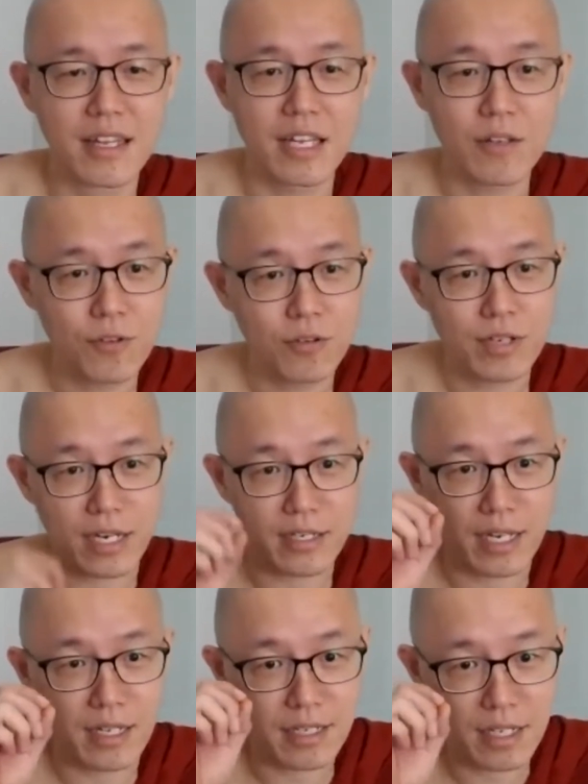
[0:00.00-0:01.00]
If you can
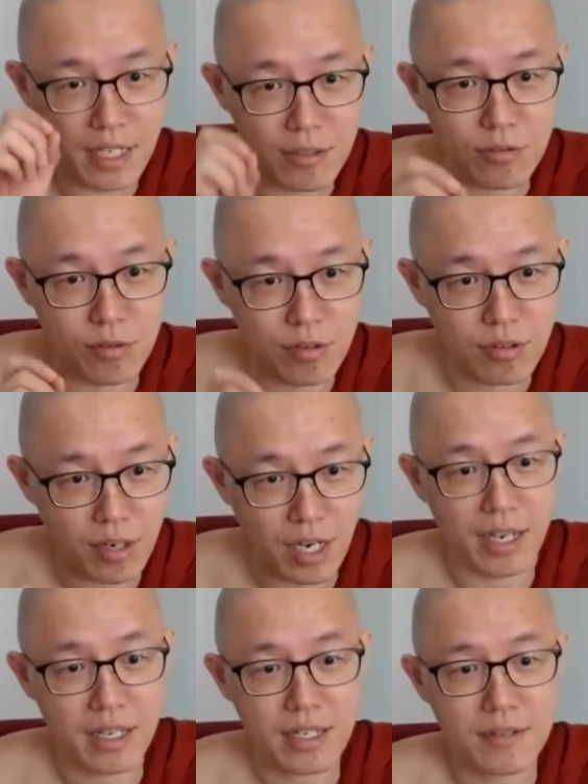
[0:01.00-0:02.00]
get a kid to
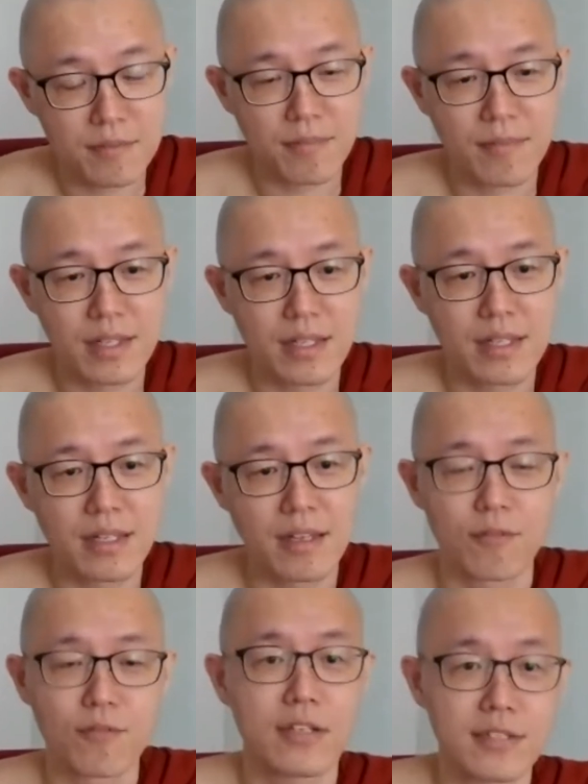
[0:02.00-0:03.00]
cry,
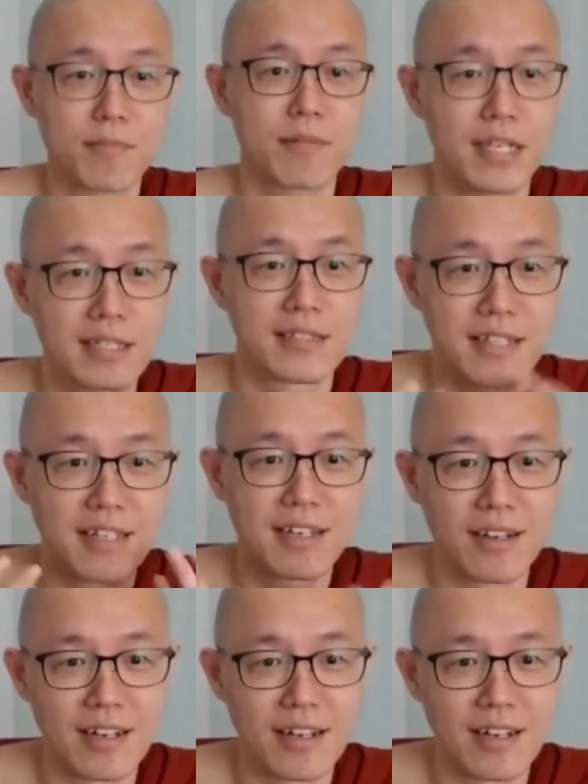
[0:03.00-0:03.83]
of course, some kids,